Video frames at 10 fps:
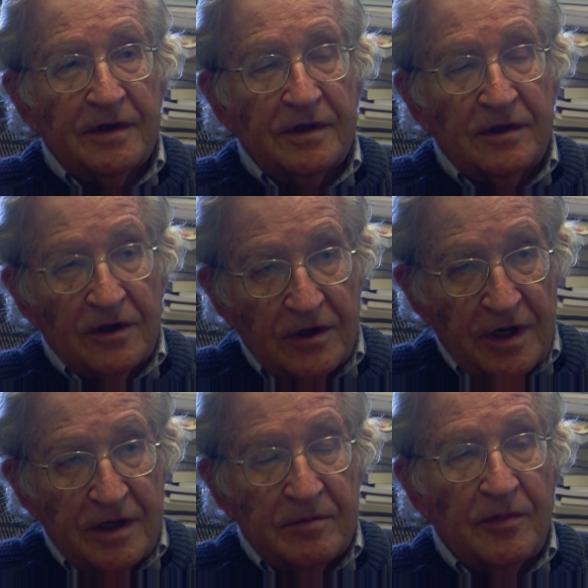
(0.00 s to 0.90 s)

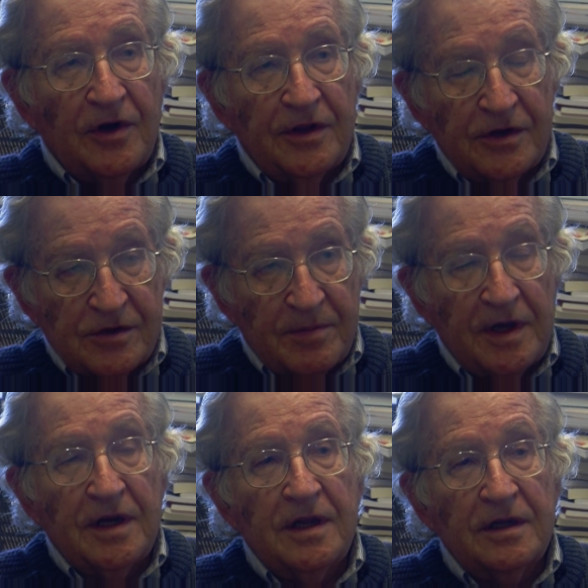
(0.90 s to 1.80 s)
learning,
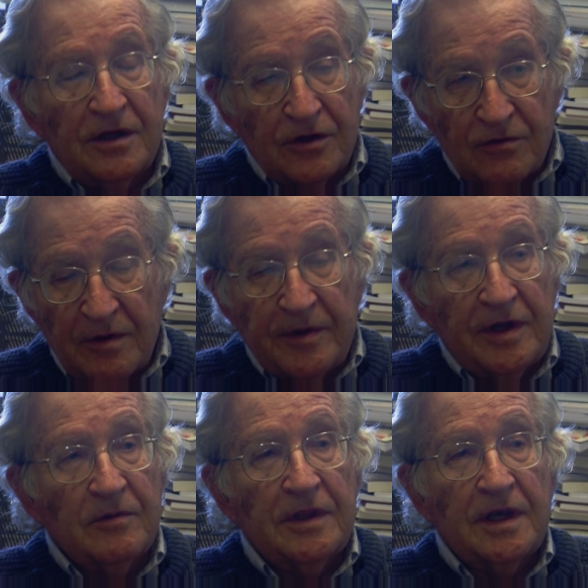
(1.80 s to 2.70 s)
participating,
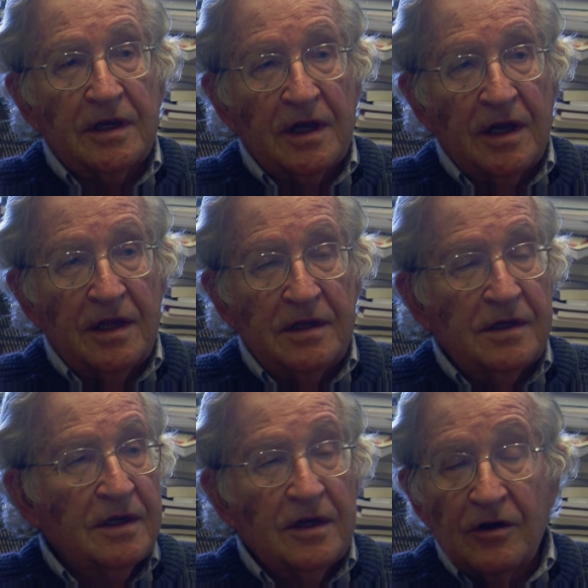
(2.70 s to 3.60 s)
contributing what they can.
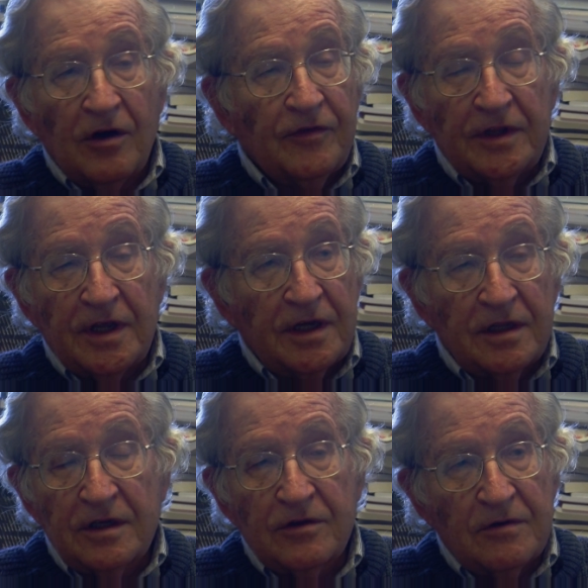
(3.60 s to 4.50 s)
Often they can
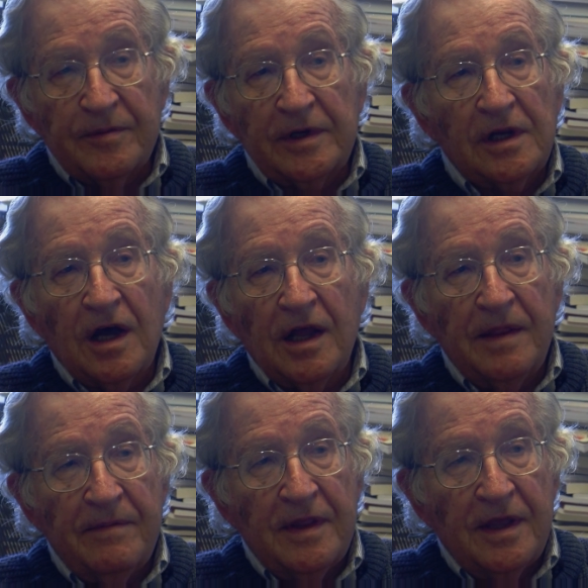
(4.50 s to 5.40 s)
contribute a lot
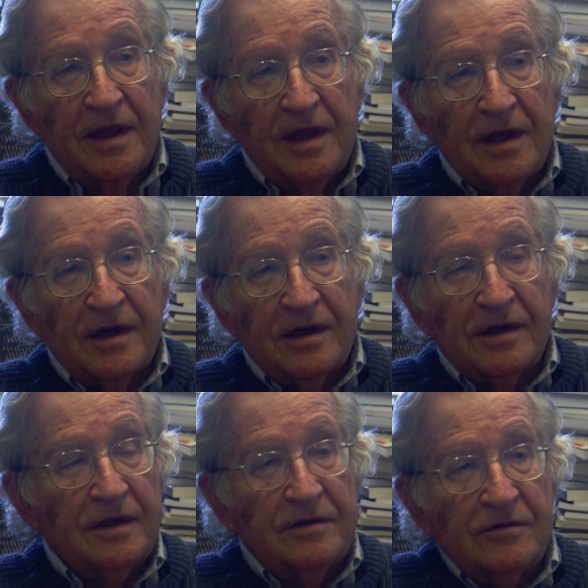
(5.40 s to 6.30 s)

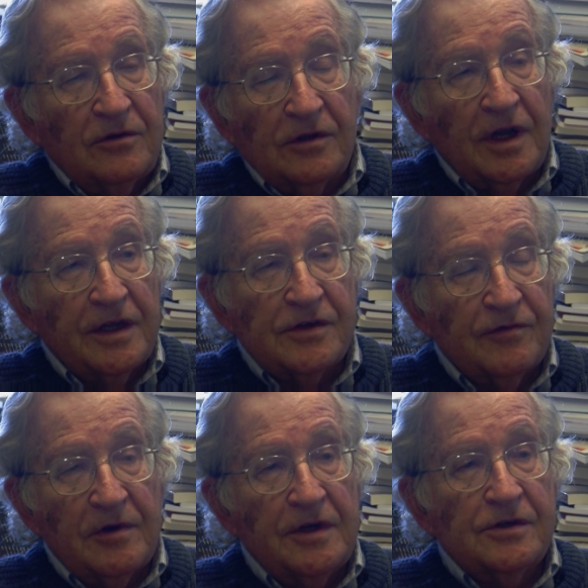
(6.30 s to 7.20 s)
in all kinds of
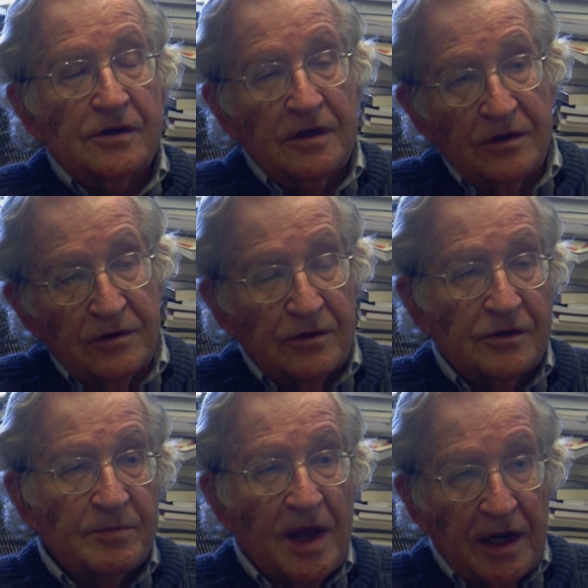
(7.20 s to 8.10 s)
ways, skills,
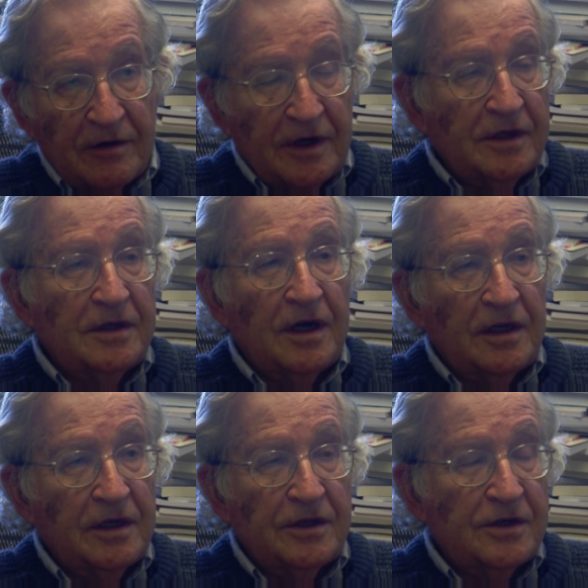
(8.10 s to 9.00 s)
background, knowledge,